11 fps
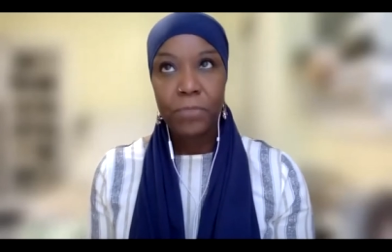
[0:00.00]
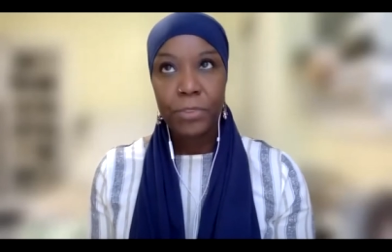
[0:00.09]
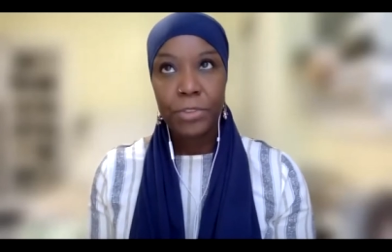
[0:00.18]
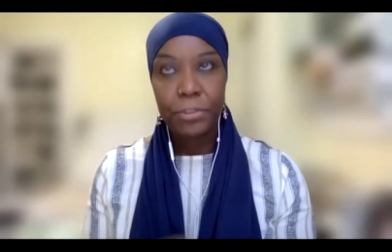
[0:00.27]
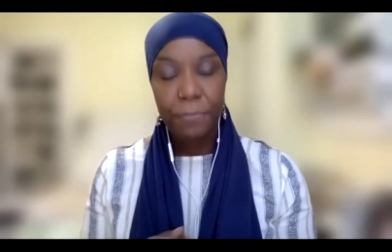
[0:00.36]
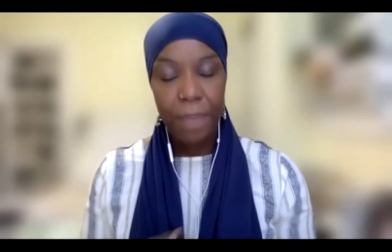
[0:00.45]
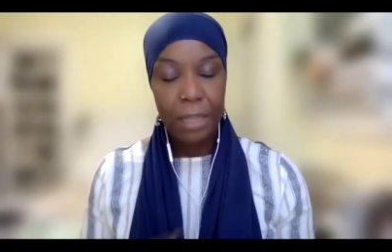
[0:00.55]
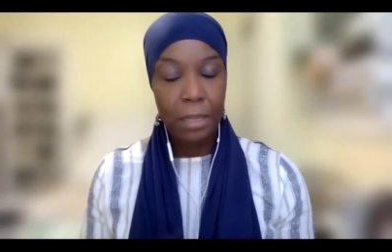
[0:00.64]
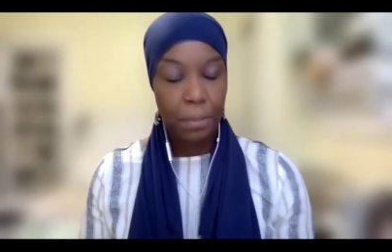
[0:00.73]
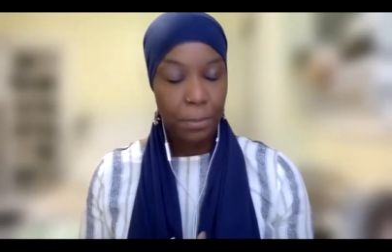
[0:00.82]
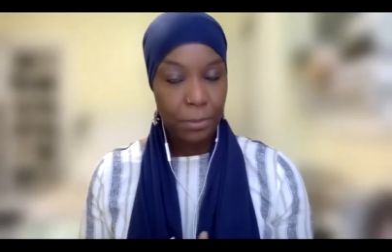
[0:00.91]

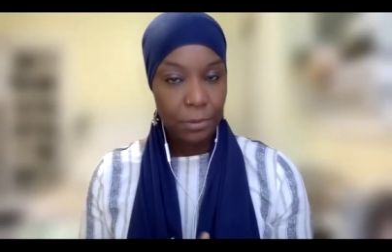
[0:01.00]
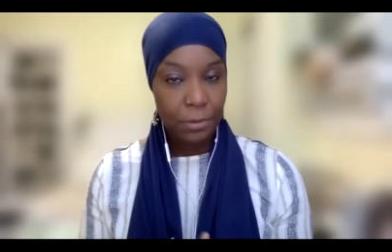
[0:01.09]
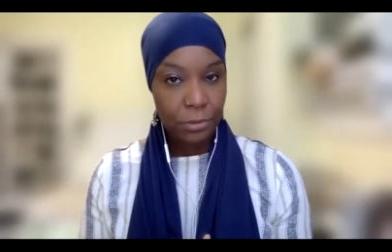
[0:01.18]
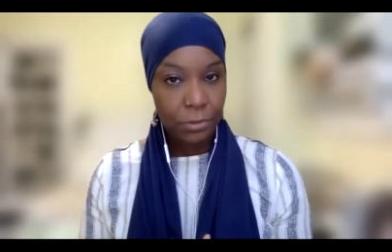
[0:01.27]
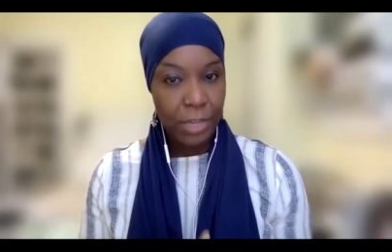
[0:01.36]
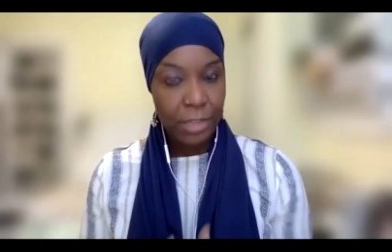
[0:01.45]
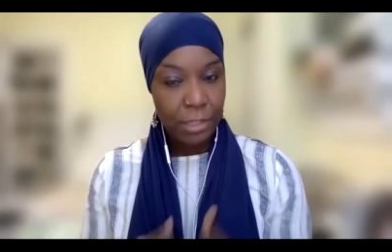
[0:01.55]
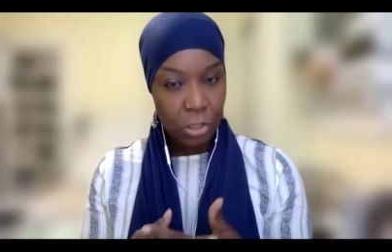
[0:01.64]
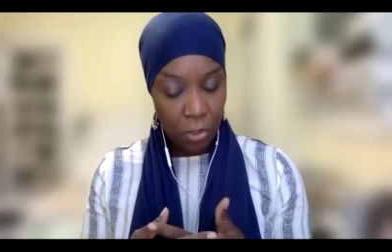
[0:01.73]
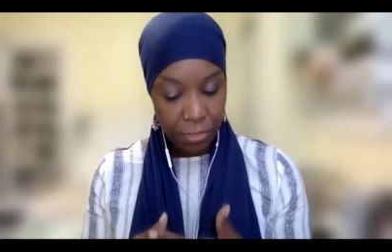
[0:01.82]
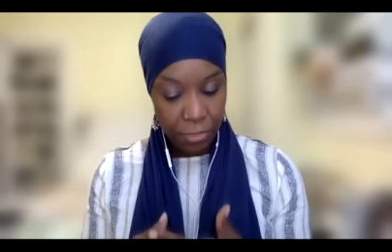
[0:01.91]
develop, right, this
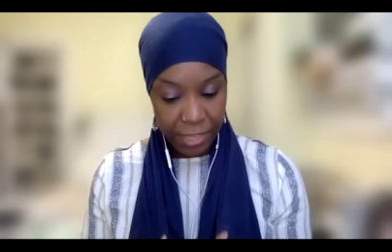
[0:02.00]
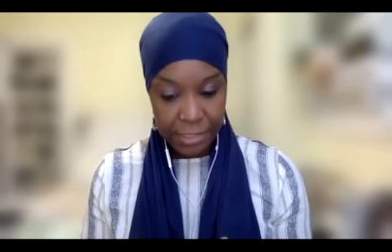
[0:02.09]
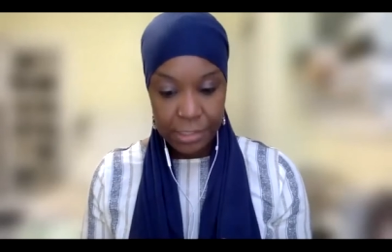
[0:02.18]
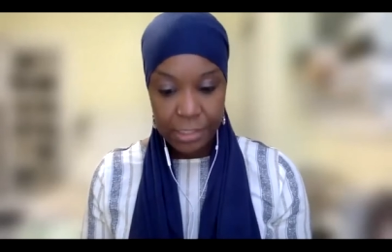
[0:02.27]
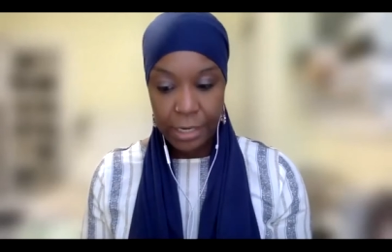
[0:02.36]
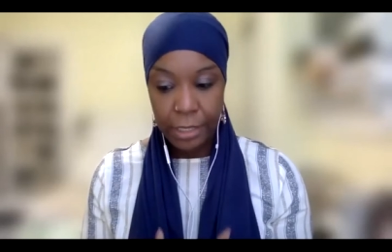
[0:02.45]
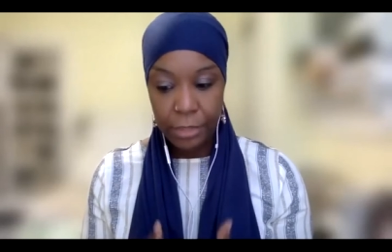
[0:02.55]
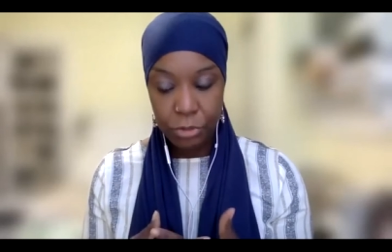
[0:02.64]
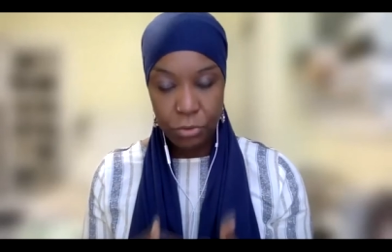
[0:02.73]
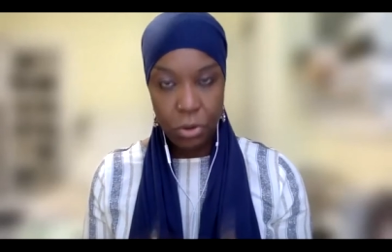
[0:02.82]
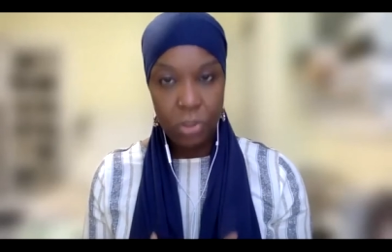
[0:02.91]
authentic and
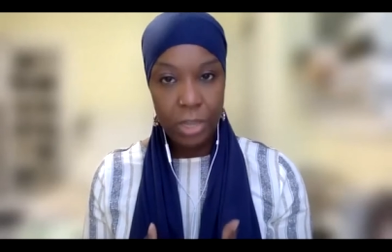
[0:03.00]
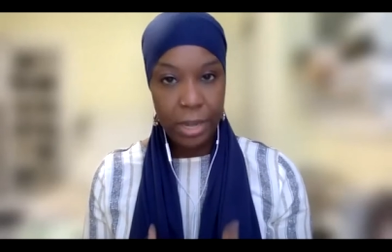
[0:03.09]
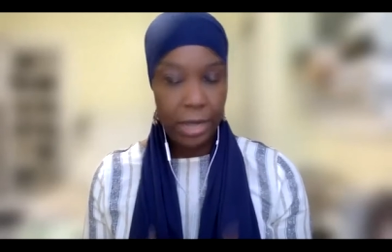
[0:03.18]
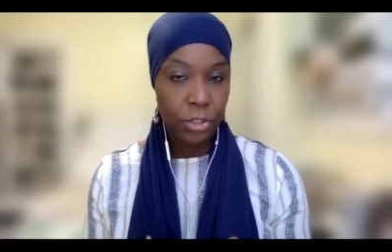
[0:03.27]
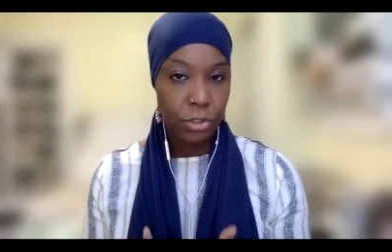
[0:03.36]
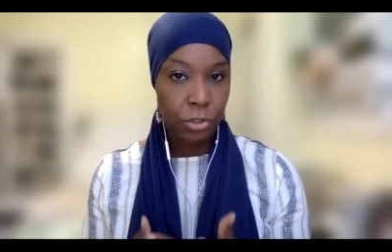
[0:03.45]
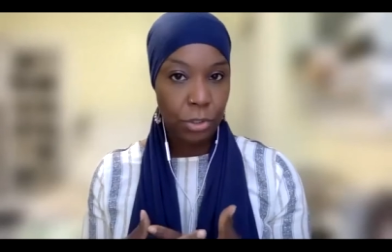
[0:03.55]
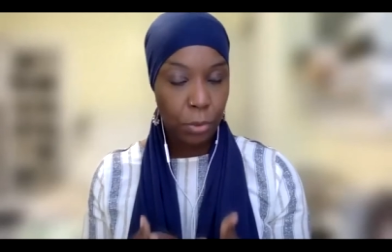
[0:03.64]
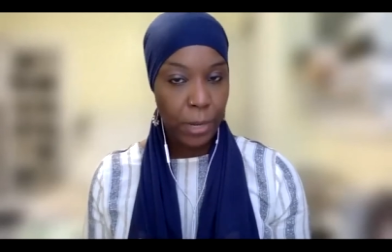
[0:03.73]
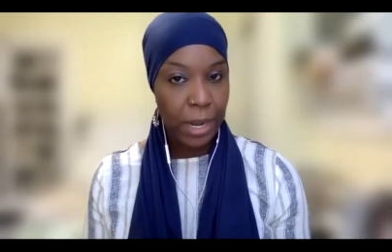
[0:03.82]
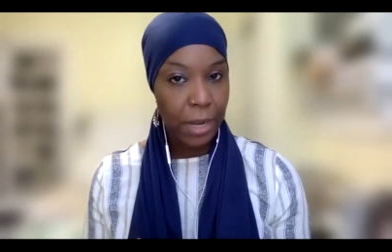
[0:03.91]
strong connection to the
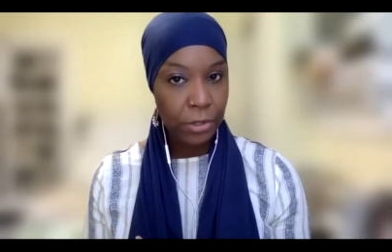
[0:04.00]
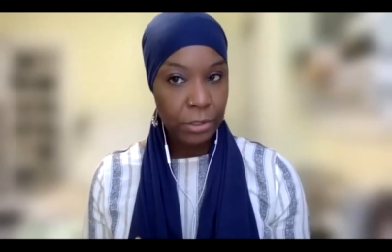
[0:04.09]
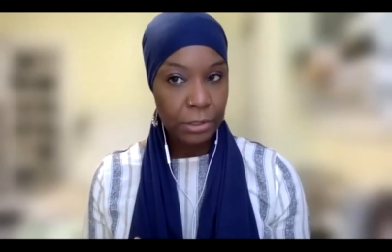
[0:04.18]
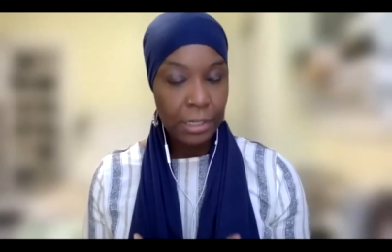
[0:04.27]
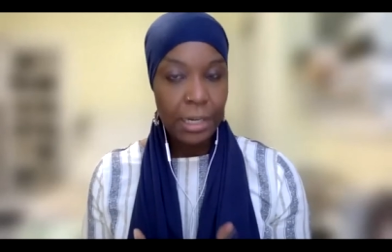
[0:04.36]
Creator.